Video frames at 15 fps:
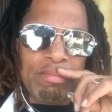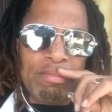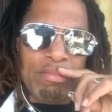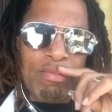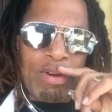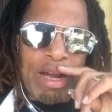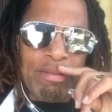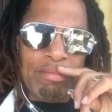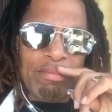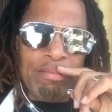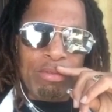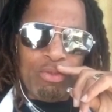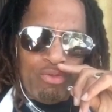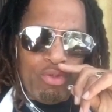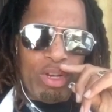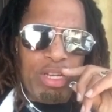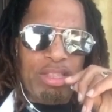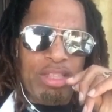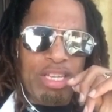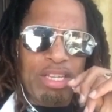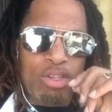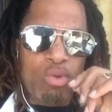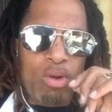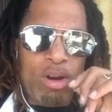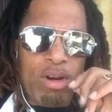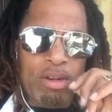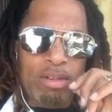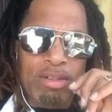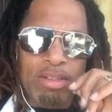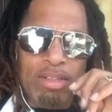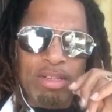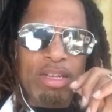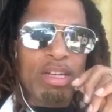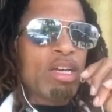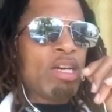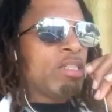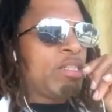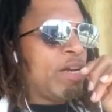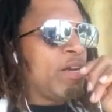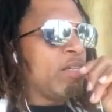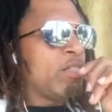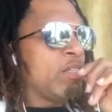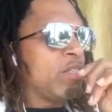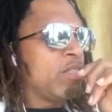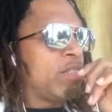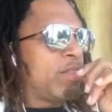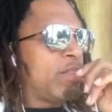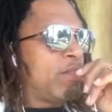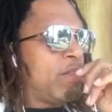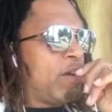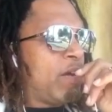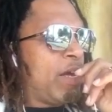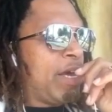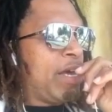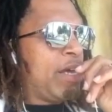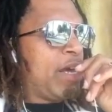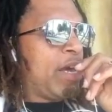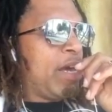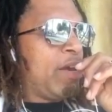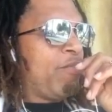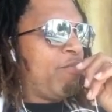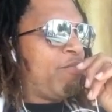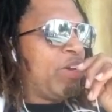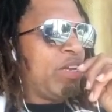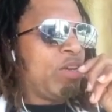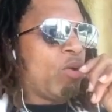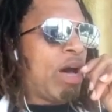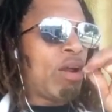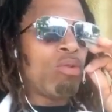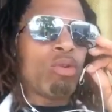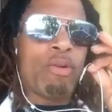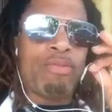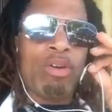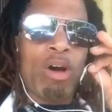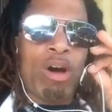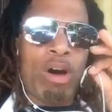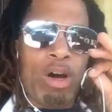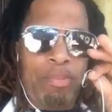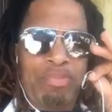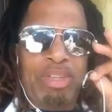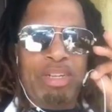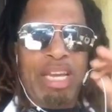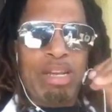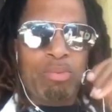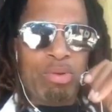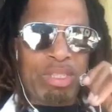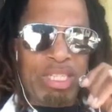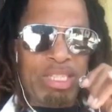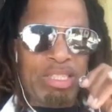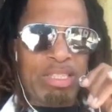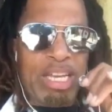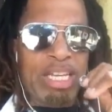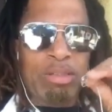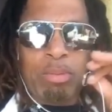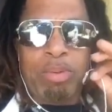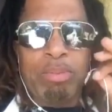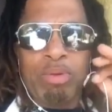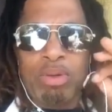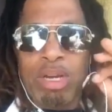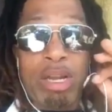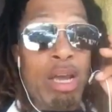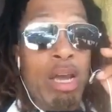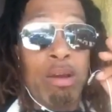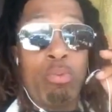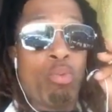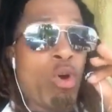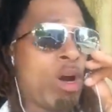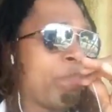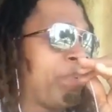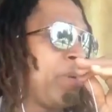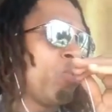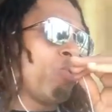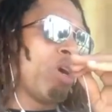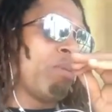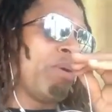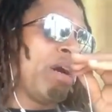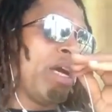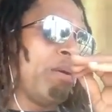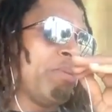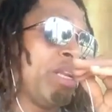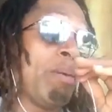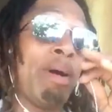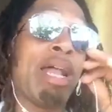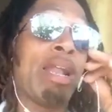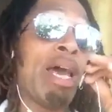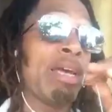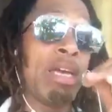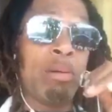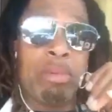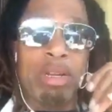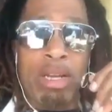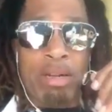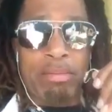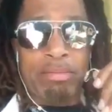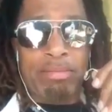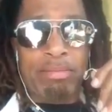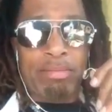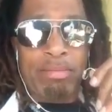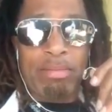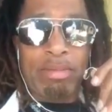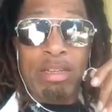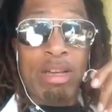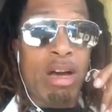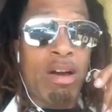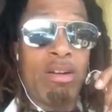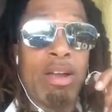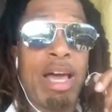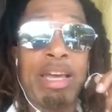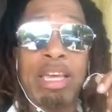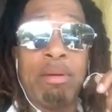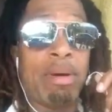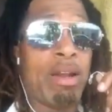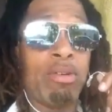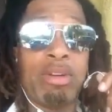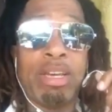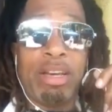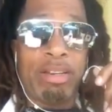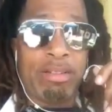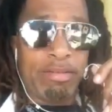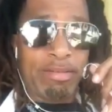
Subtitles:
Right? You really think you are? There's a video. I don't know if y'all up to date with these things. People worry about Eminem. I like Eminem. Y'all don't like him. I don't care.